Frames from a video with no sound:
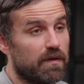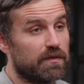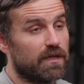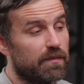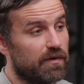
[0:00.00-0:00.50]

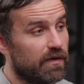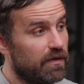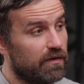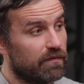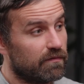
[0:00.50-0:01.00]
public library,
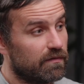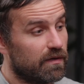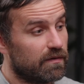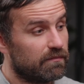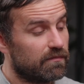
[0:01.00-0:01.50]
you can
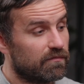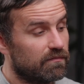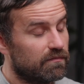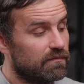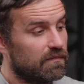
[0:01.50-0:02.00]
um,
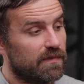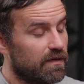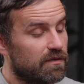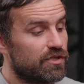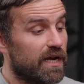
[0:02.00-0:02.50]

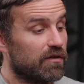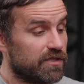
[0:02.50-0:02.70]
like check